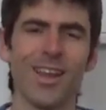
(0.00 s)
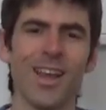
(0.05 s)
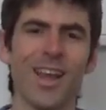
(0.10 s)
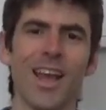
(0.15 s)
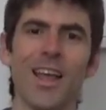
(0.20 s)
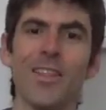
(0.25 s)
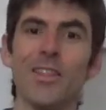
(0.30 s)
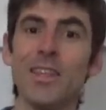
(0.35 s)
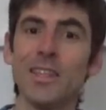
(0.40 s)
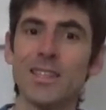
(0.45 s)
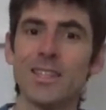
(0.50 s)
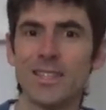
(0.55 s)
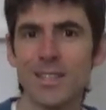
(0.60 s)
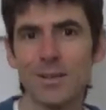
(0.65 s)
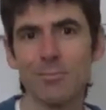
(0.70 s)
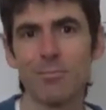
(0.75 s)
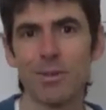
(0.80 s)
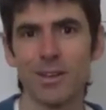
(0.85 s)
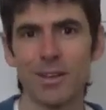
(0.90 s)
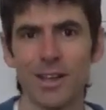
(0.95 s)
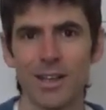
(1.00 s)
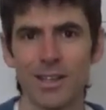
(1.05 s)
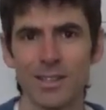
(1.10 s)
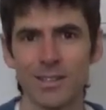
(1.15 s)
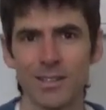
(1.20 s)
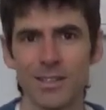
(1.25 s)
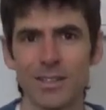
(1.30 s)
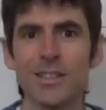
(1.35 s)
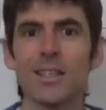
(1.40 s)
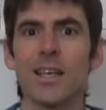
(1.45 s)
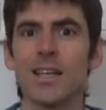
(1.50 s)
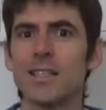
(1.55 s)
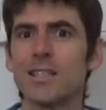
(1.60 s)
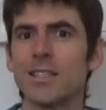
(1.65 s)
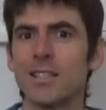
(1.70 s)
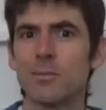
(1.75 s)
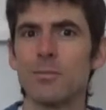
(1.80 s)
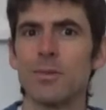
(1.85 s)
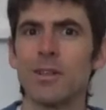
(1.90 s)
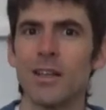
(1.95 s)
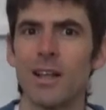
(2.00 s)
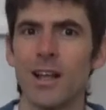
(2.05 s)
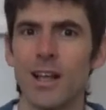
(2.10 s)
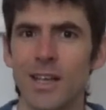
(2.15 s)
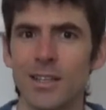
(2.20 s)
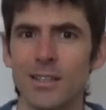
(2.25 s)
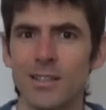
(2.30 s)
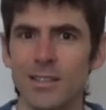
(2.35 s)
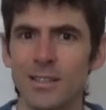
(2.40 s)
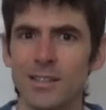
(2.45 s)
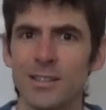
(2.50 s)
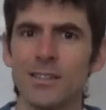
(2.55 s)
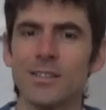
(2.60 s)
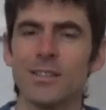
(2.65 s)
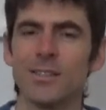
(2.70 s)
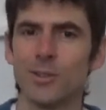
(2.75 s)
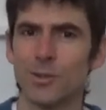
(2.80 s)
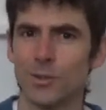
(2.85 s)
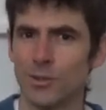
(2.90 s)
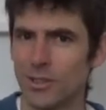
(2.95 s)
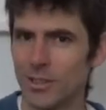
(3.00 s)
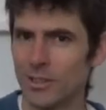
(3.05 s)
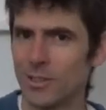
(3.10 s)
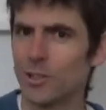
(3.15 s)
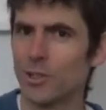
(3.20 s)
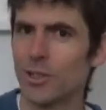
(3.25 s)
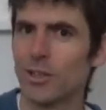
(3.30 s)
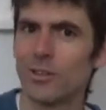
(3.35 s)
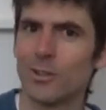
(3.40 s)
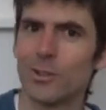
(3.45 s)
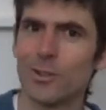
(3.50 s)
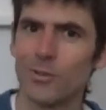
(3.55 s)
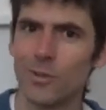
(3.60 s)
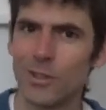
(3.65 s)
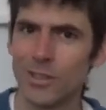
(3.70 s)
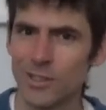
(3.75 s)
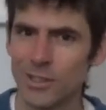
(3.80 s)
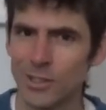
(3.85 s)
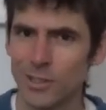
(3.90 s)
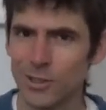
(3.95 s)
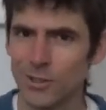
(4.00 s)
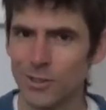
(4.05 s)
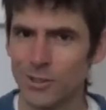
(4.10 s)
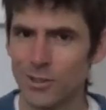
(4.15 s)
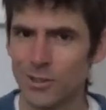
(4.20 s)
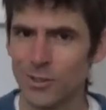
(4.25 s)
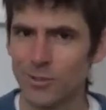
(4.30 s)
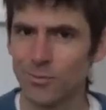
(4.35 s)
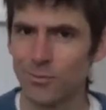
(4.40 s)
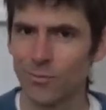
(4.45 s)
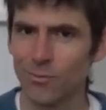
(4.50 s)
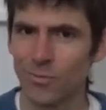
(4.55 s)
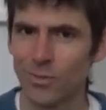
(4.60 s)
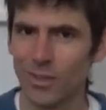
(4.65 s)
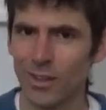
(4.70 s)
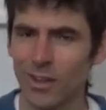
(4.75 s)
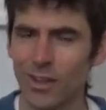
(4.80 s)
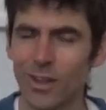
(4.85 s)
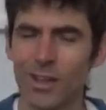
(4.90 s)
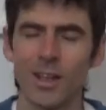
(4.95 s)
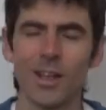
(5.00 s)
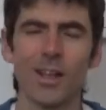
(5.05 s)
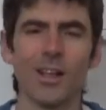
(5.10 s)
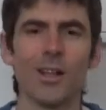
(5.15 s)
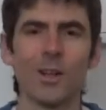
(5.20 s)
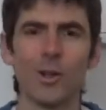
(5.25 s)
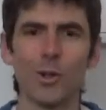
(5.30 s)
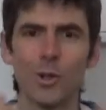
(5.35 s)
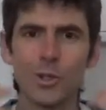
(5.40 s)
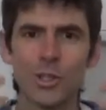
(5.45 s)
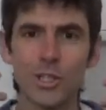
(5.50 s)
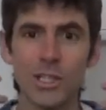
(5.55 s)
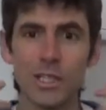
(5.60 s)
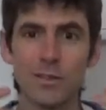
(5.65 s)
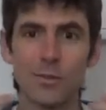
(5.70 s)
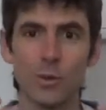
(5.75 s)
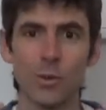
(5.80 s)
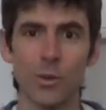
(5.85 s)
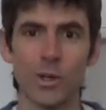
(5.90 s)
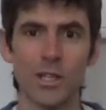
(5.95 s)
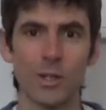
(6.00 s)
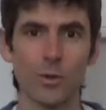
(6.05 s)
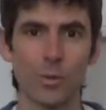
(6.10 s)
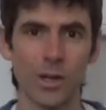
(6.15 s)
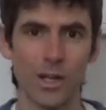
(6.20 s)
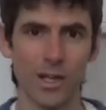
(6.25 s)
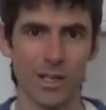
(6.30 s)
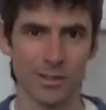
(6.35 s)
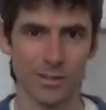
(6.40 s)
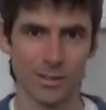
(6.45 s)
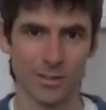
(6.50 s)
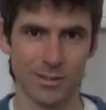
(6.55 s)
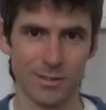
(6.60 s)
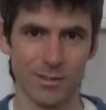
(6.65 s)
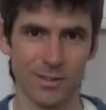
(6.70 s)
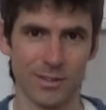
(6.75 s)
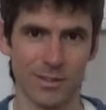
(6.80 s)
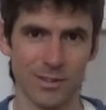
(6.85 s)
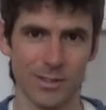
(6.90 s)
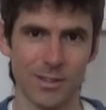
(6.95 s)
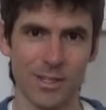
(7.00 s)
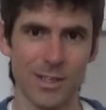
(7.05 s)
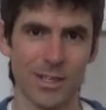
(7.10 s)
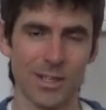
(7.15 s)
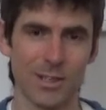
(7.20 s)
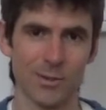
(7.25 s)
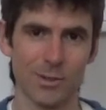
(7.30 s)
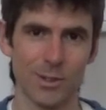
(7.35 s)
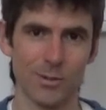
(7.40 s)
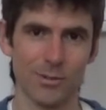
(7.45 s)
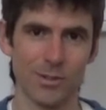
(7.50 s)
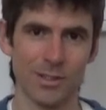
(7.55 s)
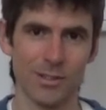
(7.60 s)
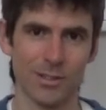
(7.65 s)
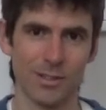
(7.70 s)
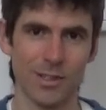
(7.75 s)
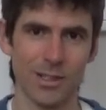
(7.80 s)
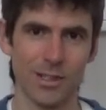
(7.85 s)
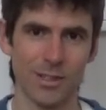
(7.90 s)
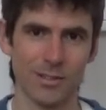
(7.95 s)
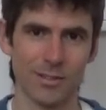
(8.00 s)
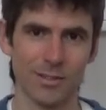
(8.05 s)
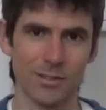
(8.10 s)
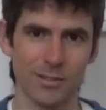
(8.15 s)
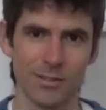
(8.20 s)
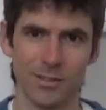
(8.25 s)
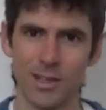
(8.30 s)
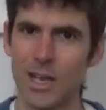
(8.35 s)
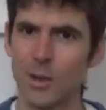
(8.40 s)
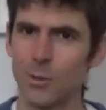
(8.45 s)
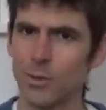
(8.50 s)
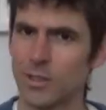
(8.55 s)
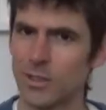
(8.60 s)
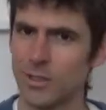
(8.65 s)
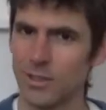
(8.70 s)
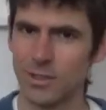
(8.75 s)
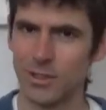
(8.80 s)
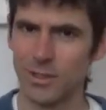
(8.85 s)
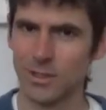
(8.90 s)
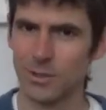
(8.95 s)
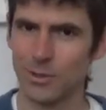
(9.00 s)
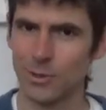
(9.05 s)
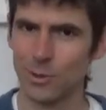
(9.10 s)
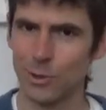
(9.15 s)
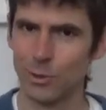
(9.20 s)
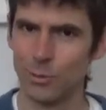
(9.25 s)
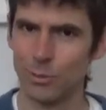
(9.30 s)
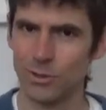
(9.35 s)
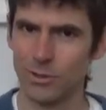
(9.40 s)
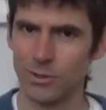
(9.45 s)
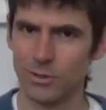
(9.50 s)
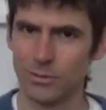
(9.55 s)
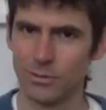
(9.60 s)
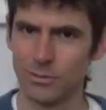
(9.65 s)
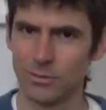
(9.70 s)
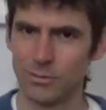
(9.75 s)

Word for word: And this symbolizes a similar idea to these jungle physicians. Lord Shiva, when he wears this snake around his neck, how is the king cobra?